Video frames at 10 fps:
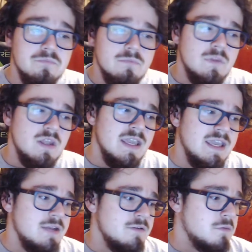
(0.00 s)

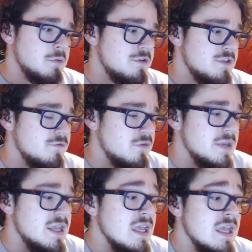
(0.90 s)
And personally for
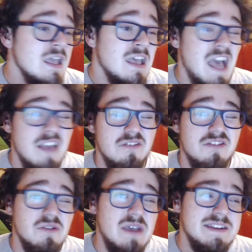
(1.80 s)
me, I
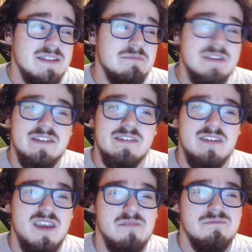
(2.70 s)
didn't beat this
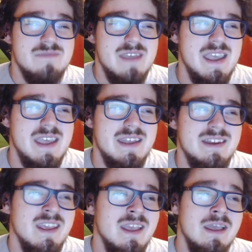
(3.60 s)
game. And
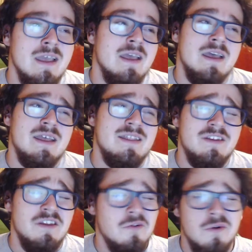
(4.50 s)
it's
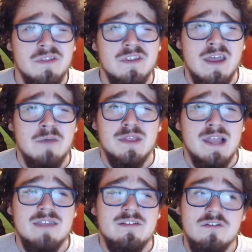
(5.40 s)
another one that I would
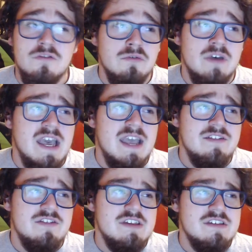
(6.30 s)
like to. I
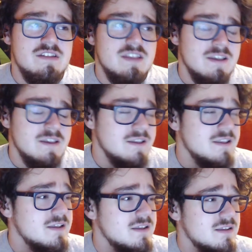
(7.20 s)
just
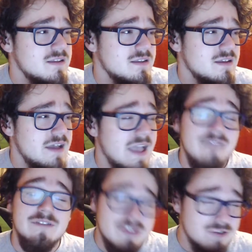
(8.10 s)
have
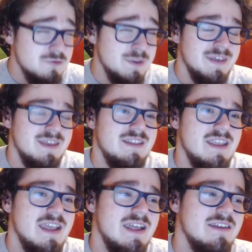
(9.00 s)
issues with it.
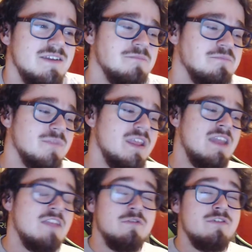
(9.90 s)
And
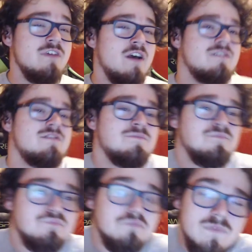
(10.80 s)
that's what sucks.
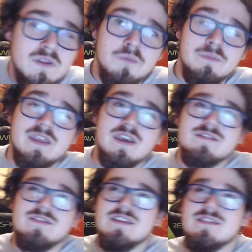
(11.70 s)
Because
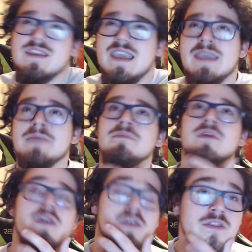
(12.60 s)
this game,
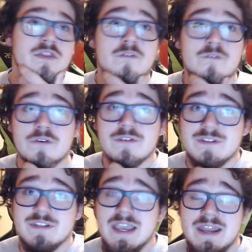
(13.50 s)
the first
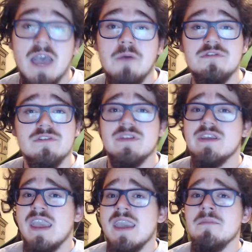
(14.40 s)
10 hours of the
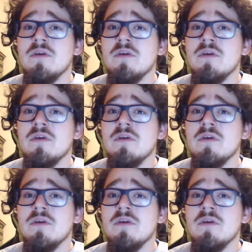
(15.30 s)
game